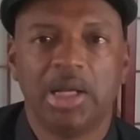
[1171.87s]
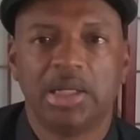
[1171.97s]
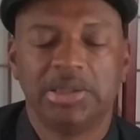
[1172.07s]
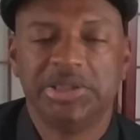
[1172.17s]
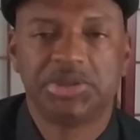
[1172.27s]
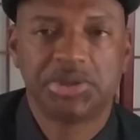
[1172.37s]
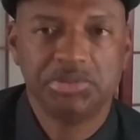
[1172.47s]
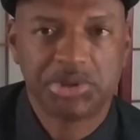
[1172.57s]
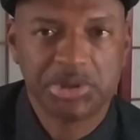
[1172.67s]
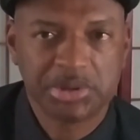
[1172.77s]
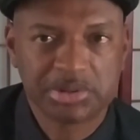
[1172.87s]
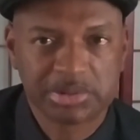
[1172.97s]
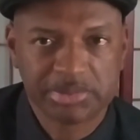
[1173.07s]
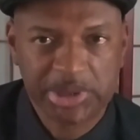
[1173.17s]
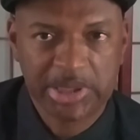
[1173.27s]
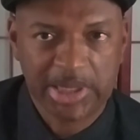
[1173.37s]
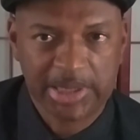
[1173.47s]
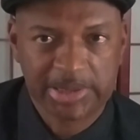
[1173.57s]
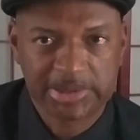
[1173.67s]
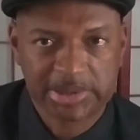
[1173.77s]
these 2 children,
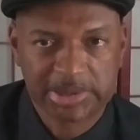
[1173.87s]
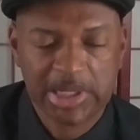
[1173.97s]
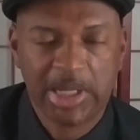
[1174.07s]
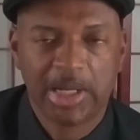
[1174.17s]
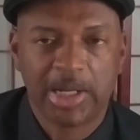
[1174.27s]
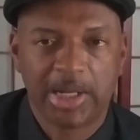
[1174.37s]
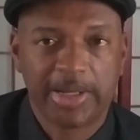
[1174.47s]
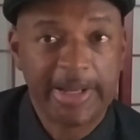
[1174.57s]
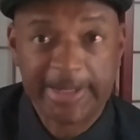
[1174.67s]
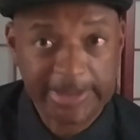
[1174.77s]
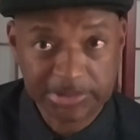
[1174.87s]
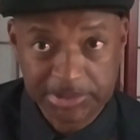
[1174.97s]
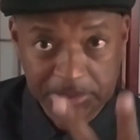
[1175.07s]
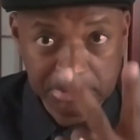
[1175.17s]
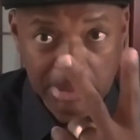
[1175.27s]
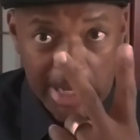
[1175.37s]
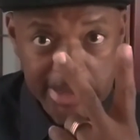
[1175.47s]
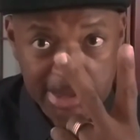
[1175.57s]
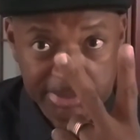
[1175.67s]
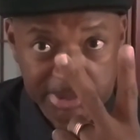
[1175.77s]
because and those are 2
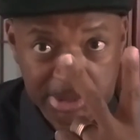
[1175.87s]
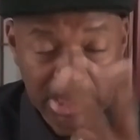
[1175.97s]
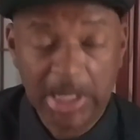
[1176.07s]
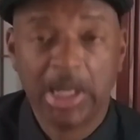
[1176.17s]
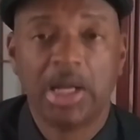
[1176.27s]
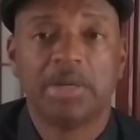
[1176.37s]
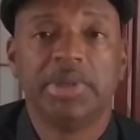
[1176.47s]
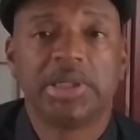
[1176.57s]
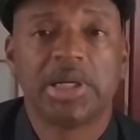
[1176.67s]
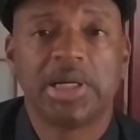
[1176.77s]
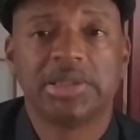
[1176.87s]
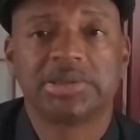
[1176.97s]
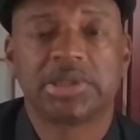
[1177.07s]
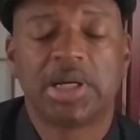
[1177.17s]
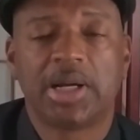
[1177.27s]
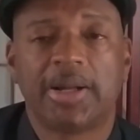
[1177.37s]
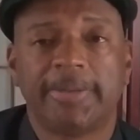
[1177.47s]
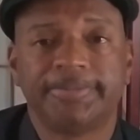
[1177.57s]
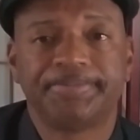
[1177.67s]
write-ups, because I